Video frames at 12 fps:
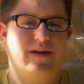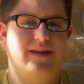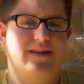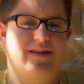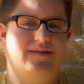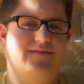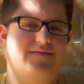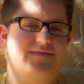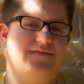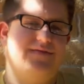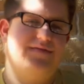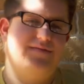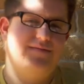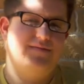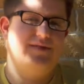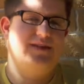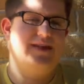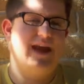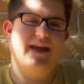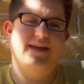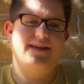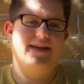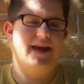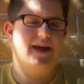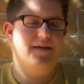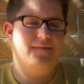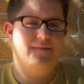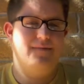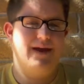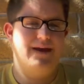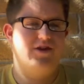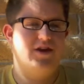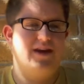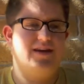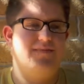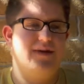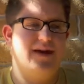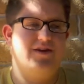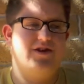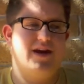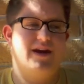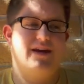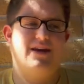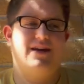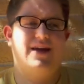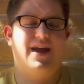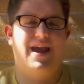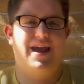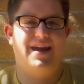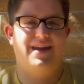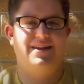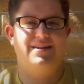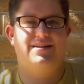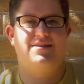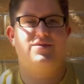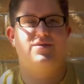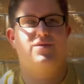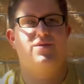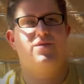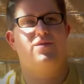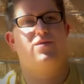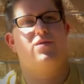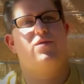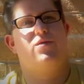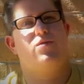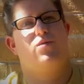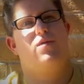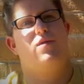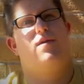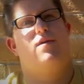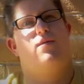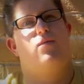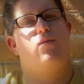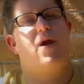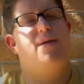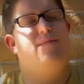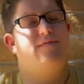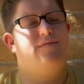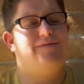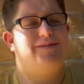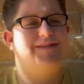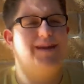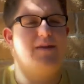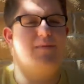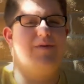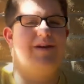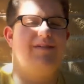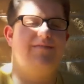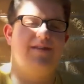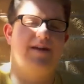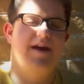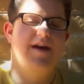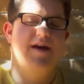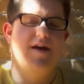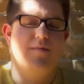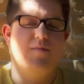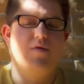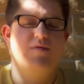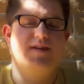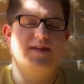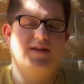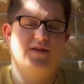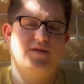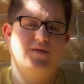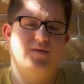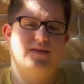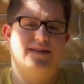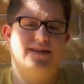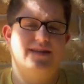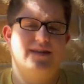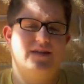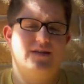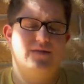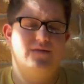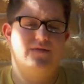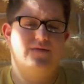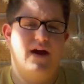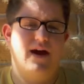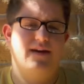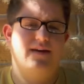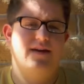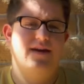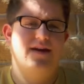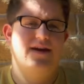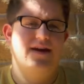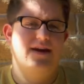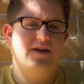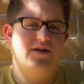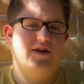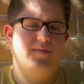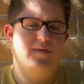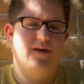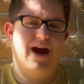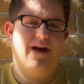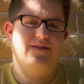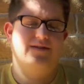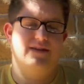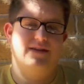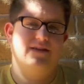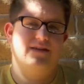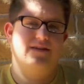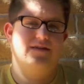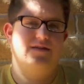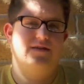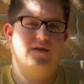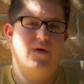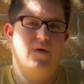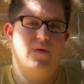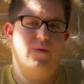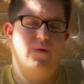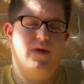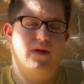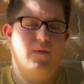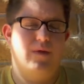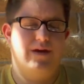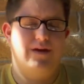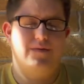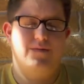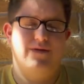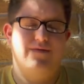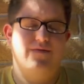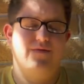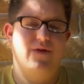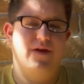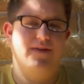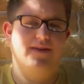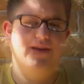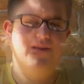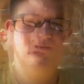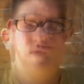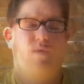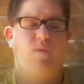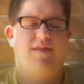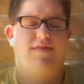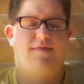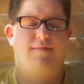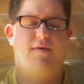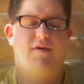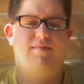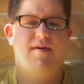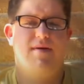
we lived day to day, paycheck to paycheck, and right before his death, we even moved into the city to find cheaper housing so that we could put food on the table. With both my